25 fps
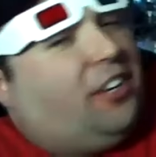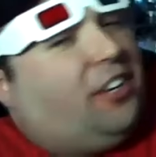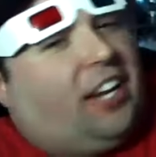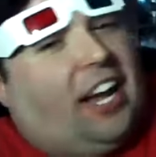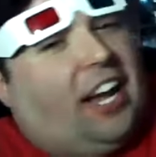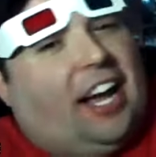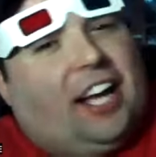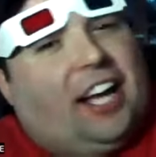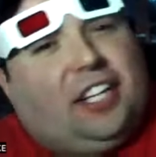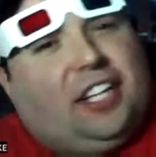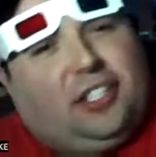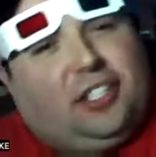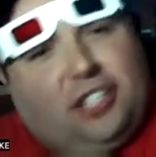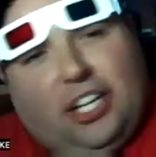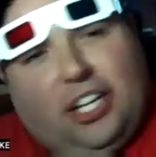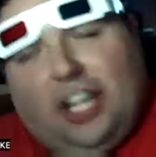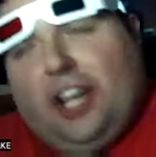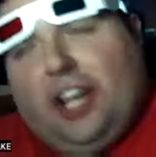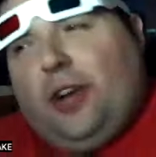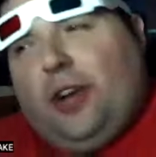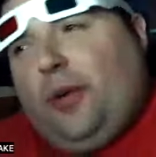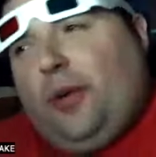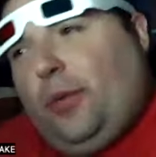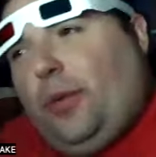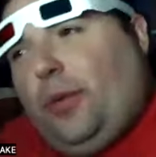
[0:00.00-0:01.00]
guys,
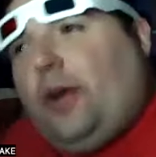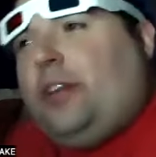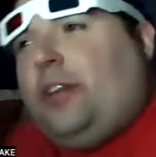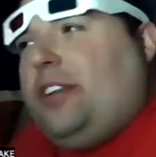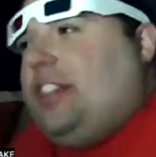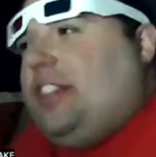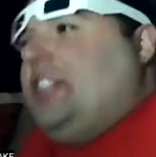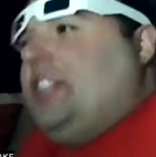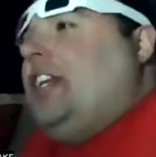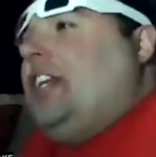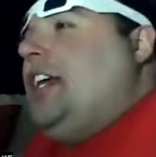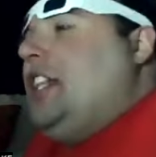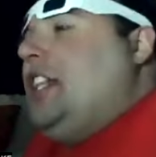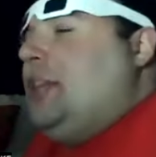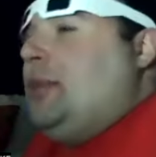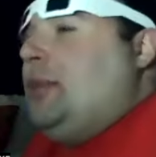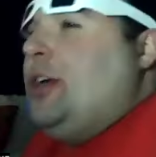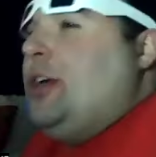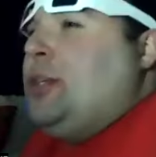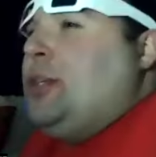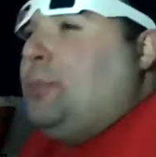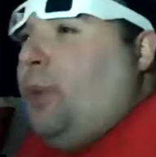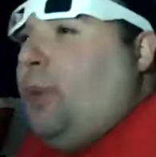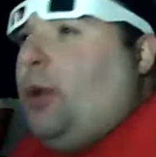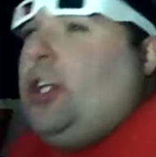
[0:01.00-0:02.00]
the, the
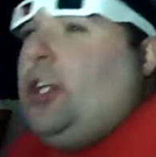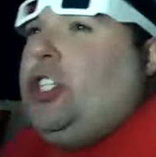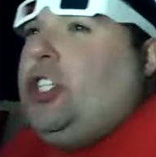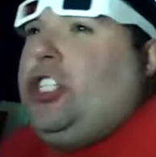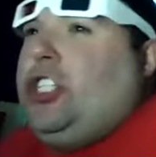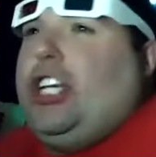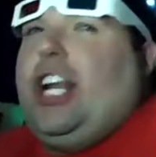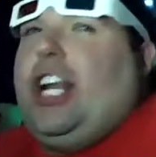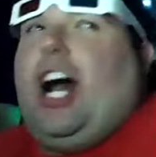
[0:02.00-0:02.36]
most bullshit